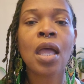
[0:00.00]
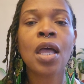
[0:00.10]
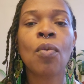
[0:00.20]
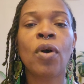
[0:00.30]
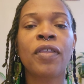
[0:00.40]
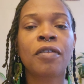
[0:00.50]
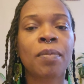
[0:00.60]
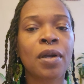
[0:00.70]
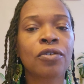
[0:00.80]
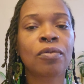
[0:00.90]
With a
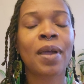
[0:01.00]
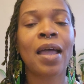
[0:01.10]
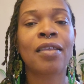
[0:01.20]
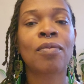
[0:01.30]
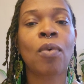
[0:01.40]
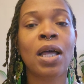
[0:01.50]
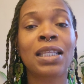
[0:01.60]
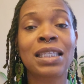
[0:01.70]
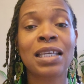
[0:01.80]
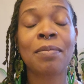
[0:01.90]
spiritual bath, one
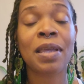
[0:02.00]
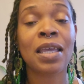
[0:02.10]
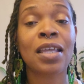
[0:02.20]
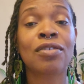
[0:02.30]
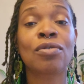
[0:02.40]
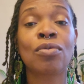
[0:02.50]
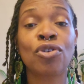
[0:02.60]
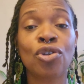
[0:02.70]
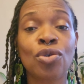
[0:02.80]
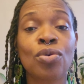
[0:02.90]
tip is to
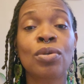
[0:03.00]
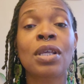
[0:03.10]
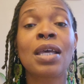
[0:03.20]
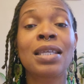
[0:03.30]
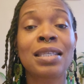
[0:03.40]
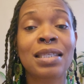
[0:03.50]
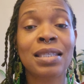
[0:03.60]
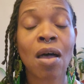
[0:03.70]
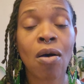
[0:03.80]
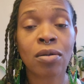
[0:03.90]
use
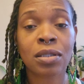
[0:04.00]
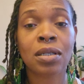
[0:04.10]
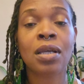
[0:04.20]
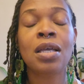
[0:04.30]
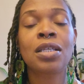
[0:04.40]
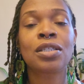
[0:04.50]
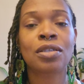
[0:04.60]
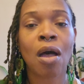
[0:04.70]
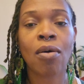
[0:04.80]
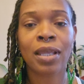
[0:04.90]
salt.
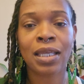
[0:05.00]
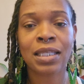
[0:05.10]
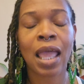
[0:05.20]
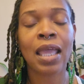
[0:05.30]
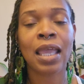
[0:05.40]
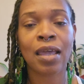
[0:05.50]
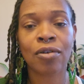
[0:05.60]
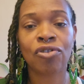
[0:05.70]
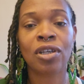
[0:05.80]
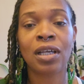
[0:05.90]
Salt is a
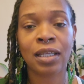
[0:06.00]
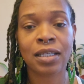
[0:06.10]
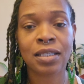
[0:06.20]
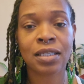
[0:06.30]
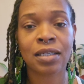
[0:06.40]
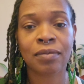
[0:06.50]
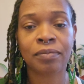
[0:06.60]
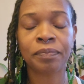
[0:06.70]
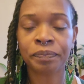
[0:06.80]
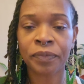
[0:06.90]
energy cleansing
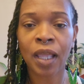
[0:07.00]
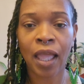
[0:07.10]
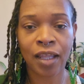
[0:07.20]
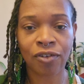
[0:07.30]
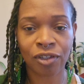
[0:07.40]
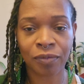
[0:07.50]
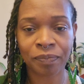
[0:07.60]
agent.